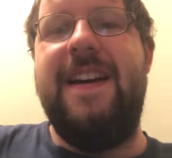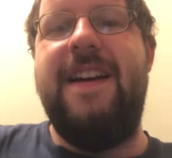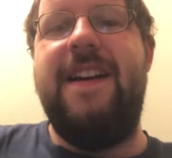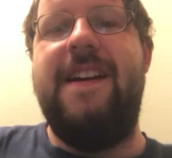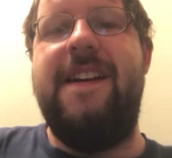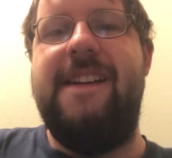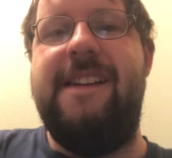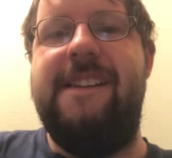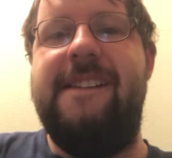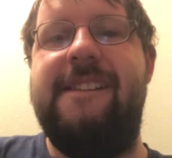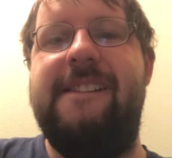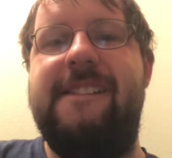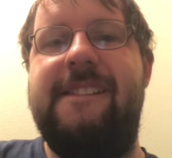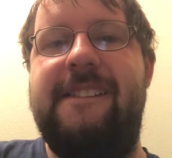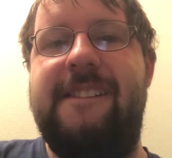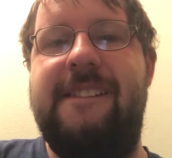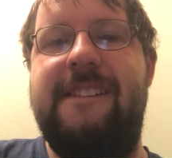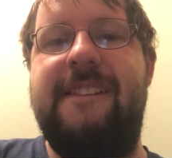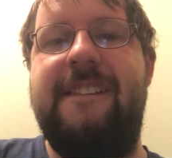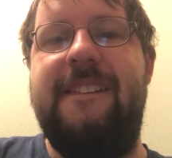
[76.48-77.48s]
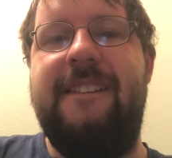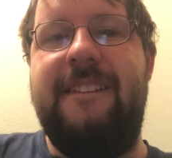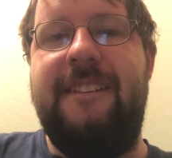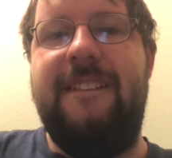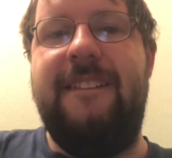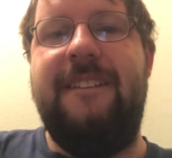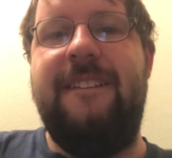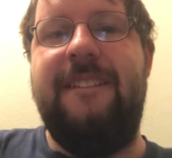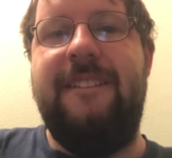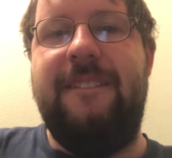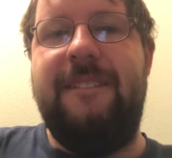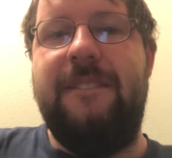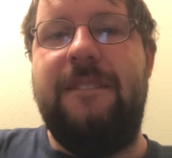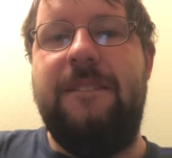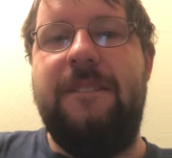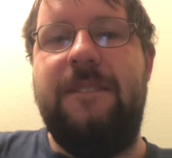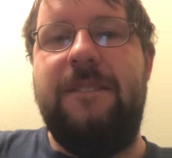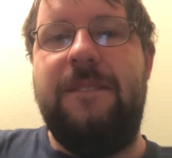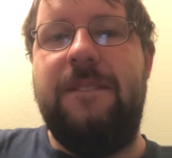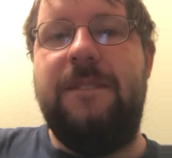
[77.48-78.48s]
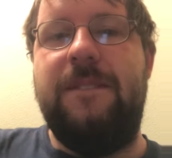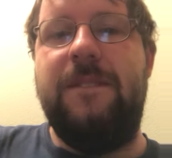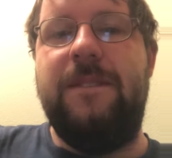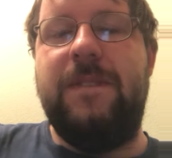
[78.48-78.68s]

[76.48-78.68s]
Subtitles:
Nothing is said.